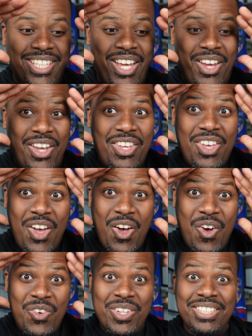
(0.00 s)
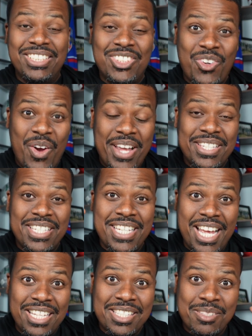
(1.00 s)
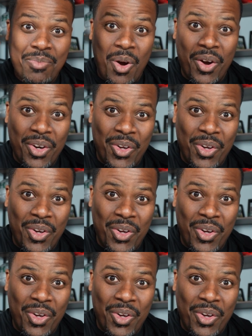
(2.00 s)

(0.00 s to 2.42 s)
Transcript: like, yo, this is crazy, not SMART